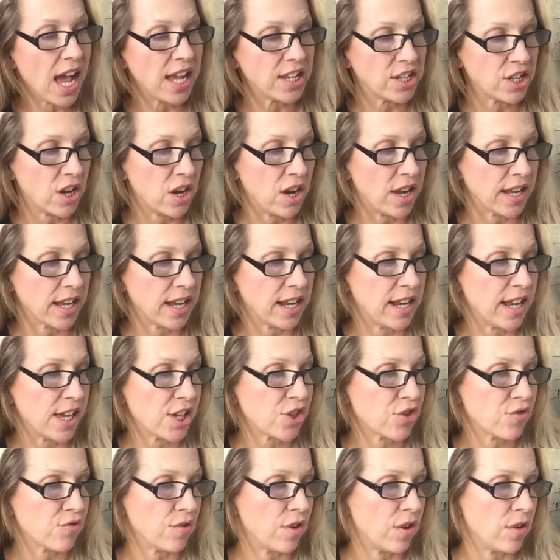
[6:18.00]
and high
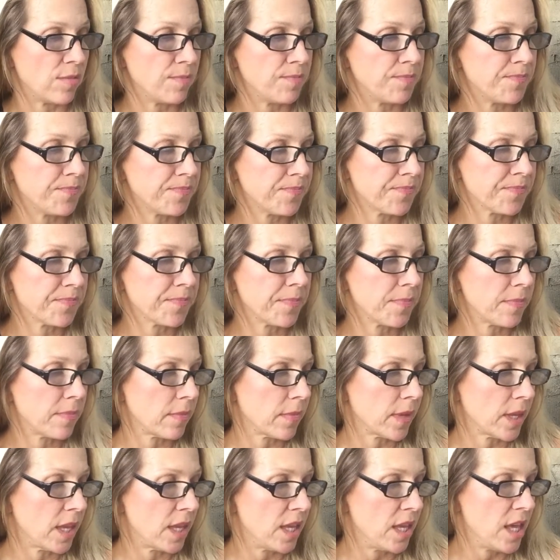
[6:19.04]
cholesterol.
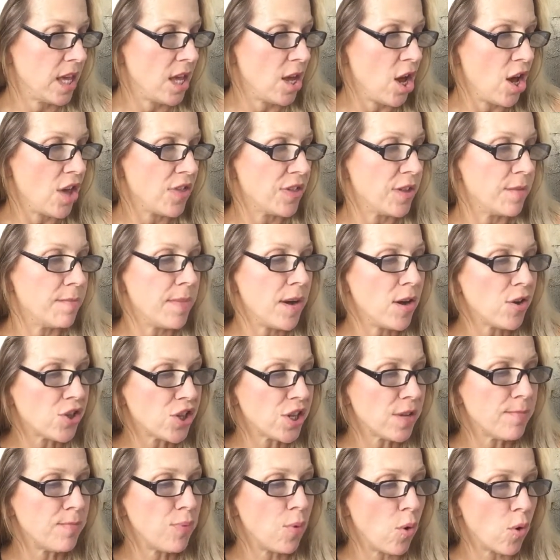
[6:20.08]
The
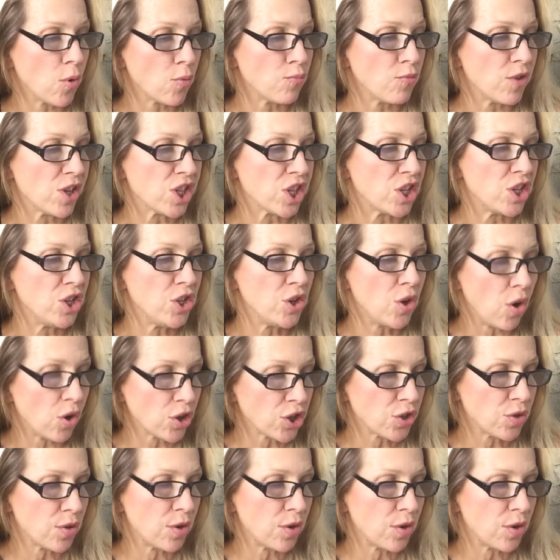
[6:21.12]
most important reason not